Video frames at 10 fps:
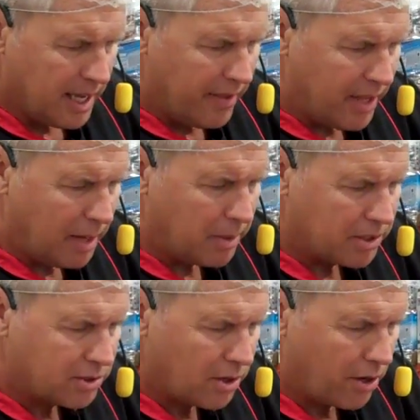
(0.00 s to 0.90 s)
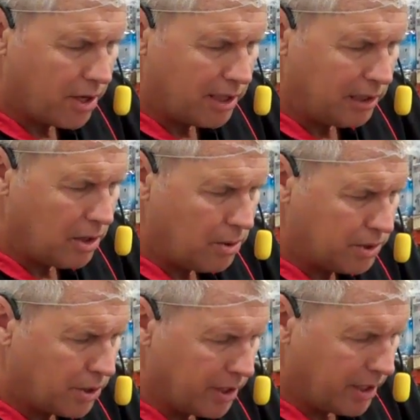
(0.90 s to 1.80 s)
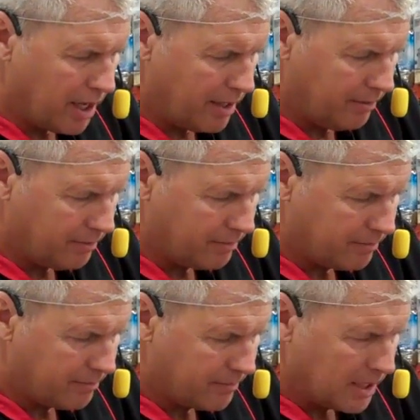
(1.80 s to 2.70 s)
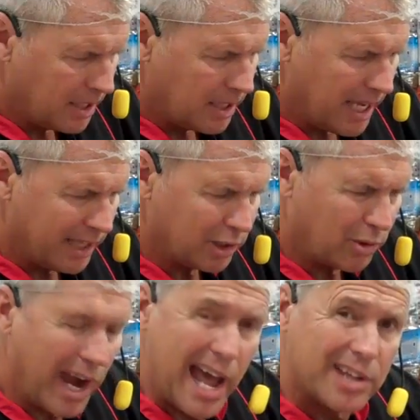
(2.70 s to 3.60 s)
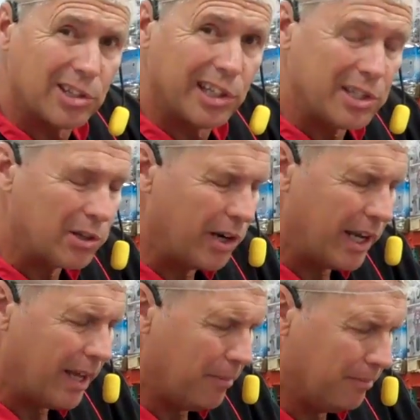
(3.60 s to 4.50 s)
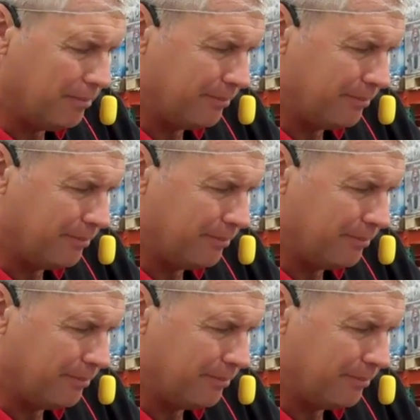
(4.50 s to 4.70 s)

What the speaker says: And then I'm going to start on low, turn it on, and gradually turn it up.